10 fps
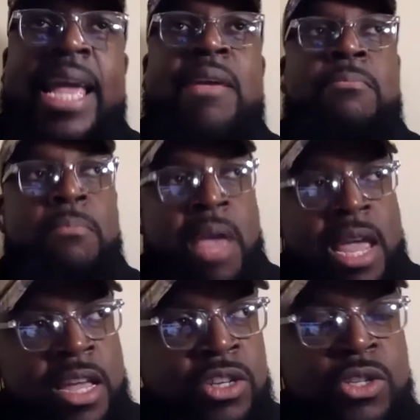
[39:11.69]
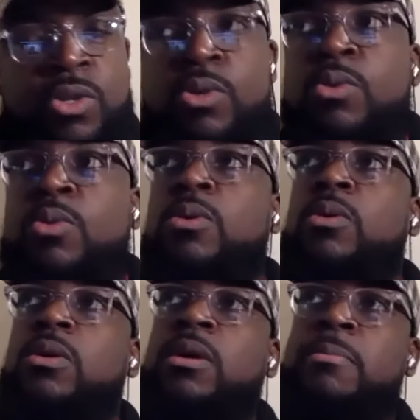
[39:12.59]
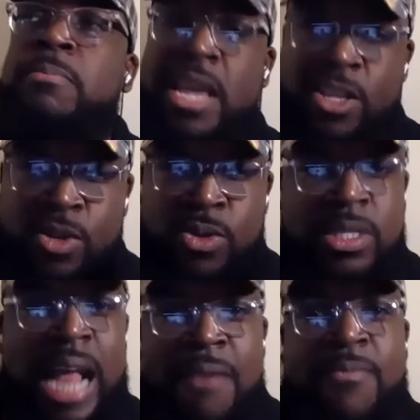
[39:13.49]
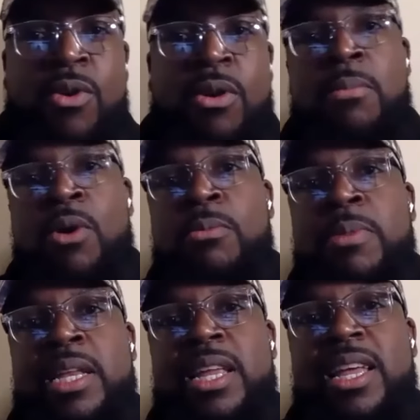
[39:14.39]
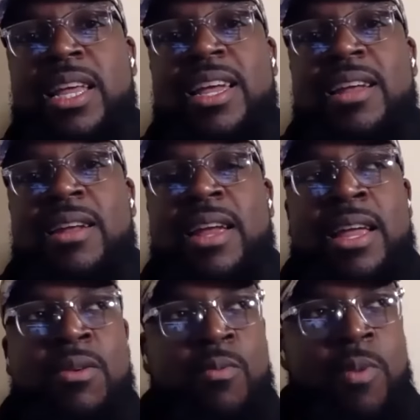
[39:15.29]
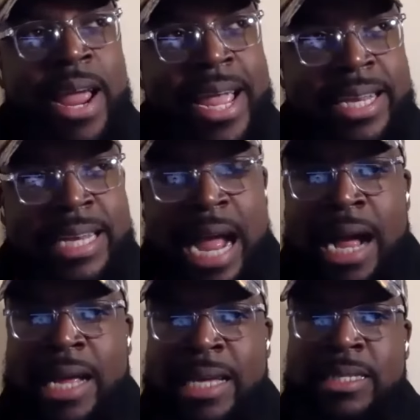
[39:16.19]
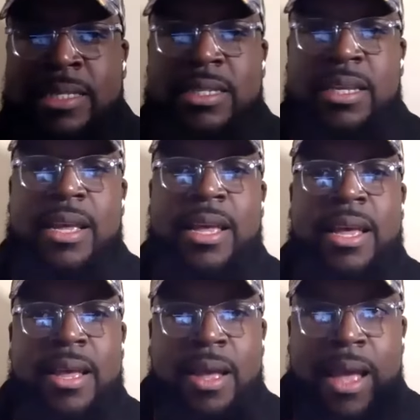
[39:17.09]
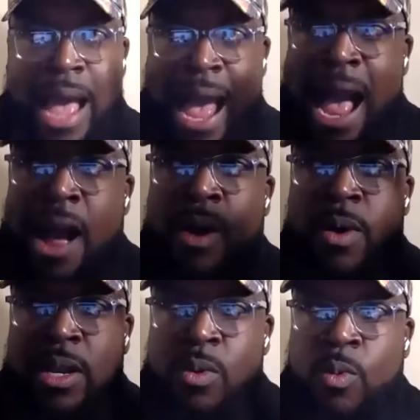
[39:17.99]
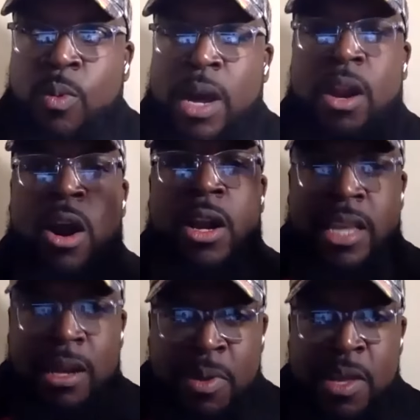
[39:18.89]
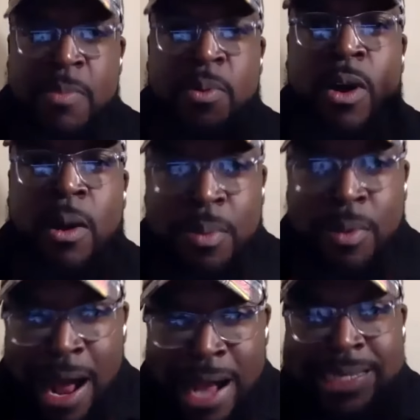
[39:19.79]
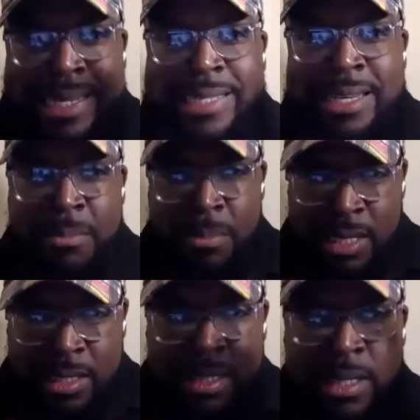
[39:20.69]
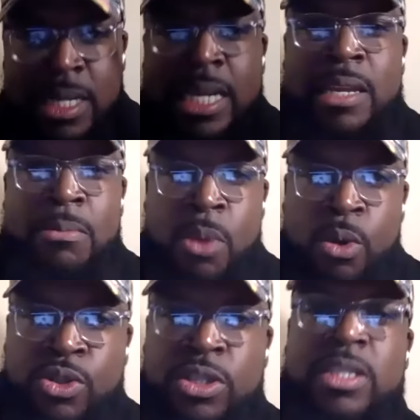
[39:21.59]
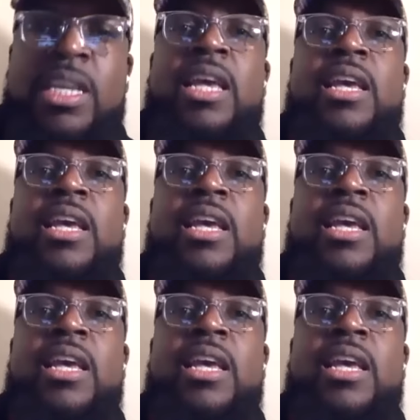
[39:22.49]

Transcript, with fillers: It makes you it makes you stop for a moment and recognize how and what our young people are processing mentally and emotionally